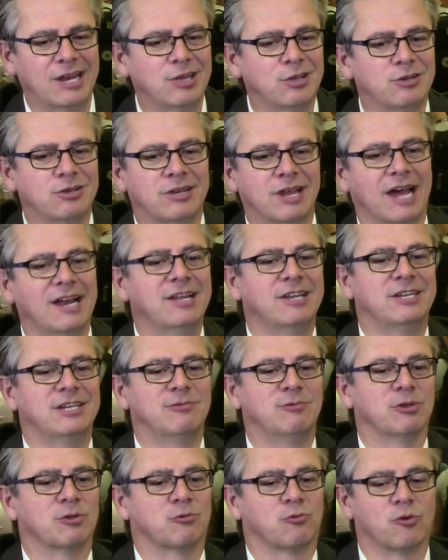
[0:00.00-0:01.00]
do you
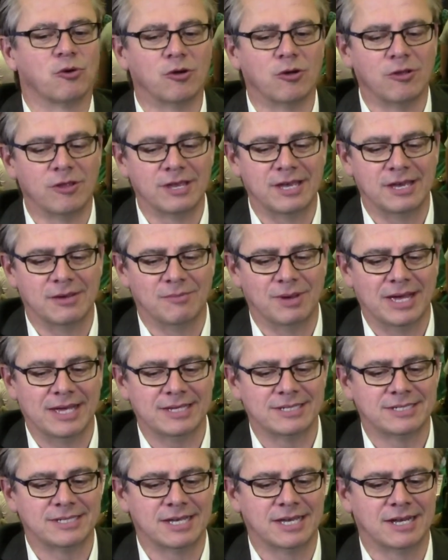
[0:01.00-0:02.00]
deal with rural
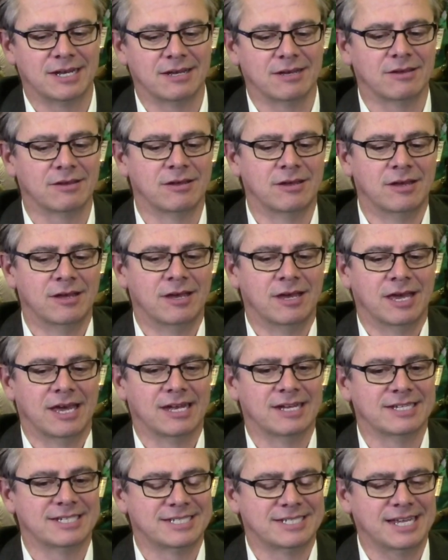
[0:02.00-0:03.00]
EMS in
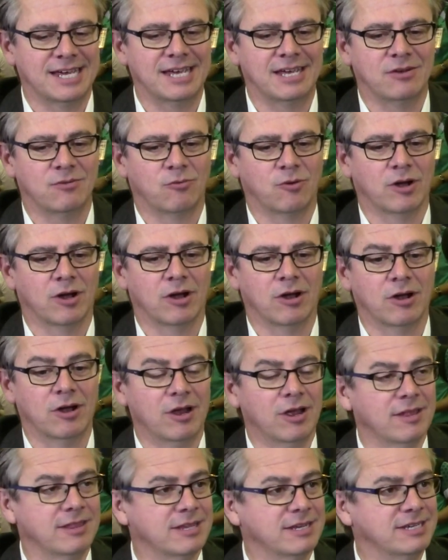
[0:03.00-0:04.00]
a state where
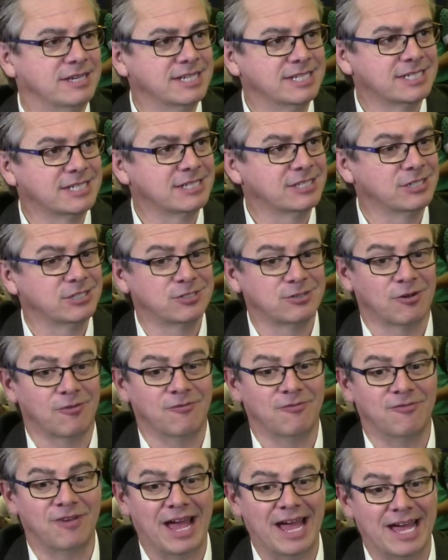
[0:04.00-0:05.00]
the distances
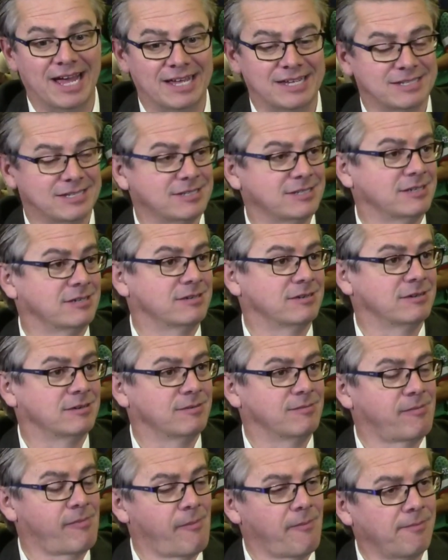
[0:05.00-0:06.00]
are vast?
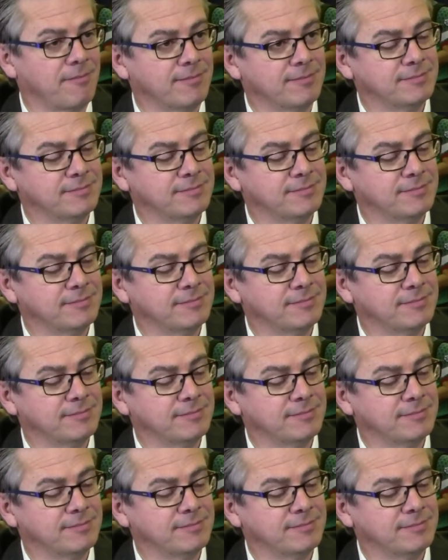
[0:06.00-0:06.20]
Yeah.